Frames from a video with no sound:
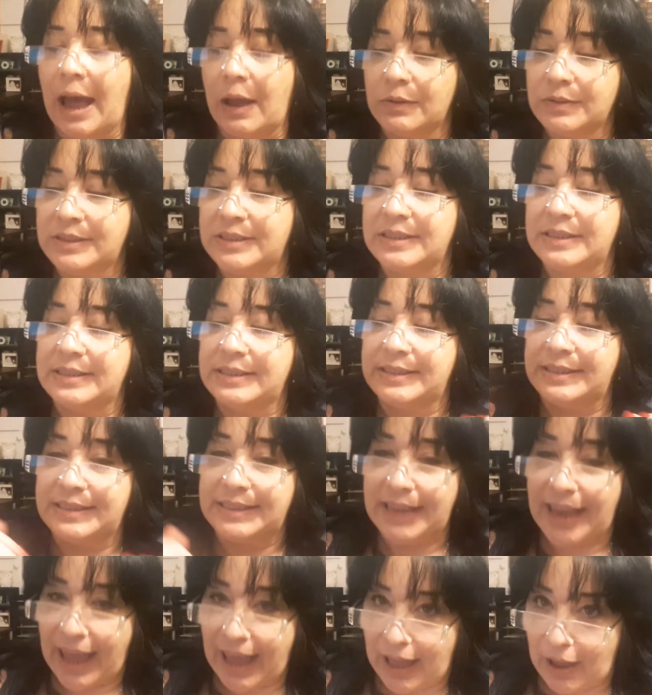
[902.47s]
ounces
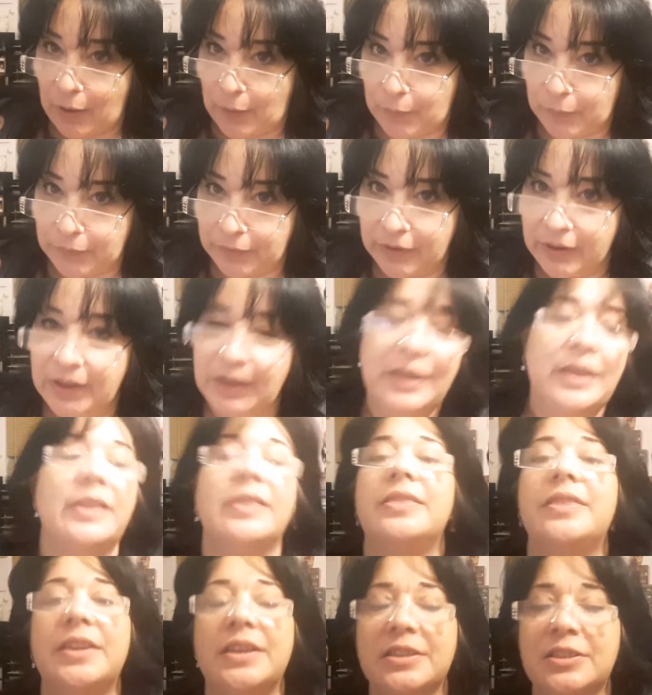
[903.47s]
down
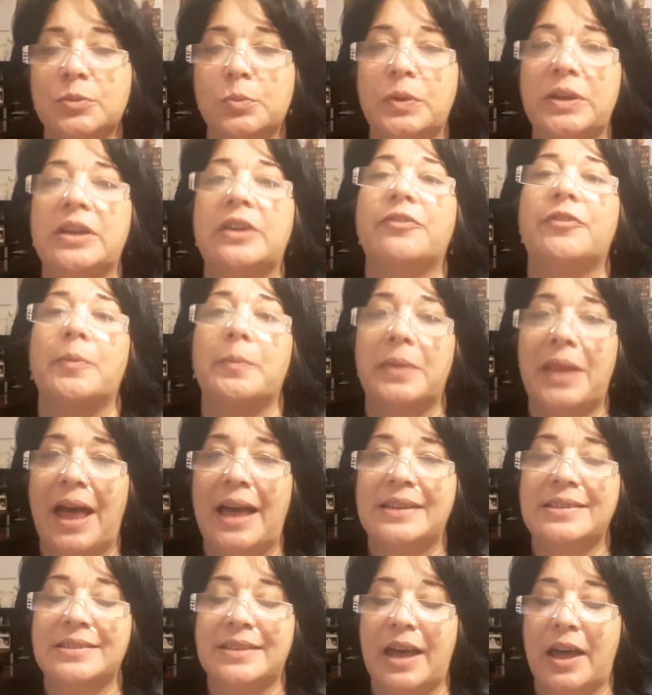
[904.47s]
this week from
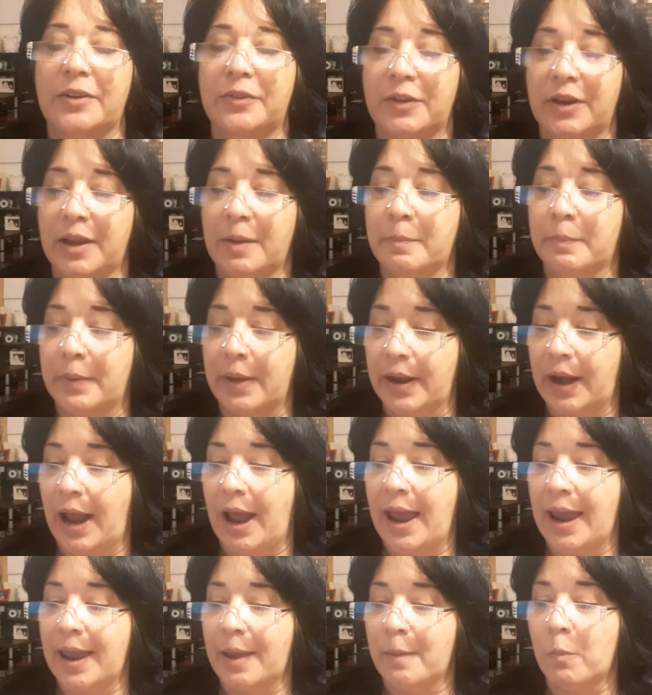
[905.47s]
last Saturday, but
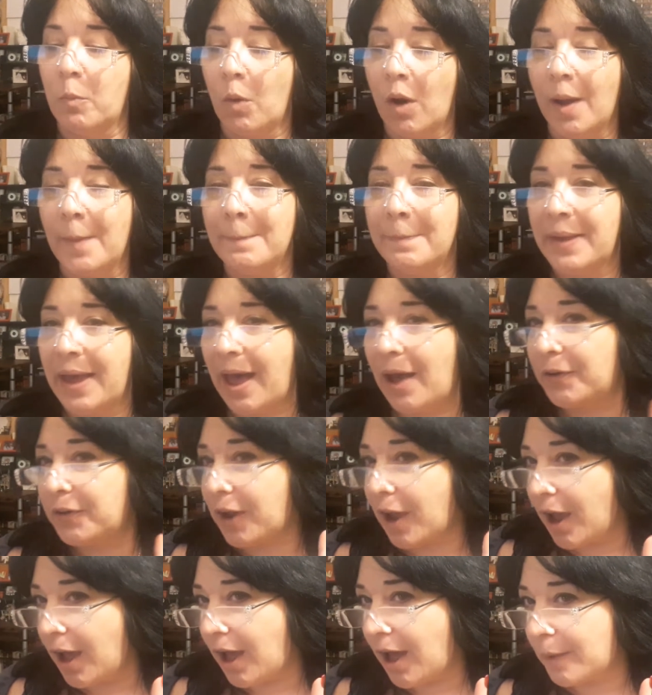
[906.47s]
I am 1 pound
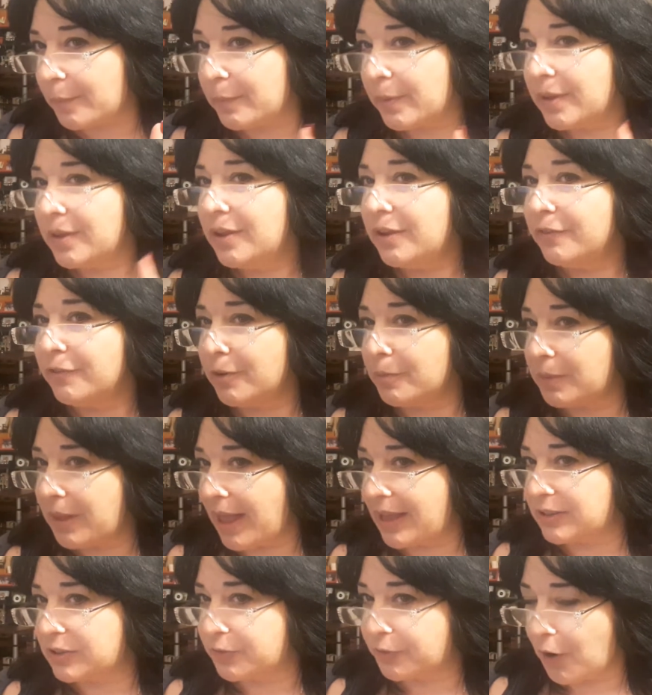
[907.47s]
up from
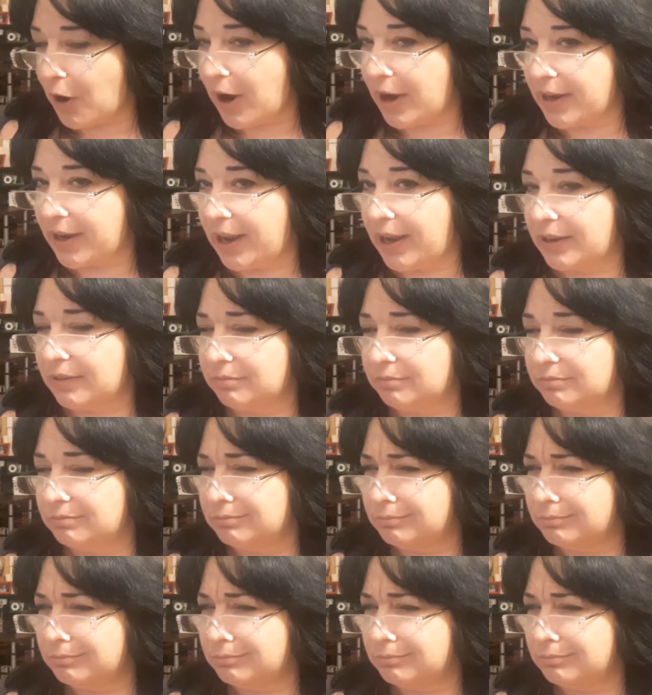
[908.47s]
last Friday.